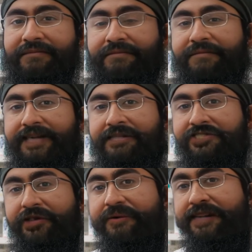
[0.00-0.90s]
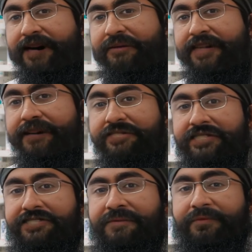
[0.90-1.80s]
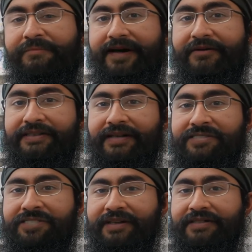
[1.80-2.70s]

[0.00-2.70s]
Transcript: Ensuring healthcare system preparedness,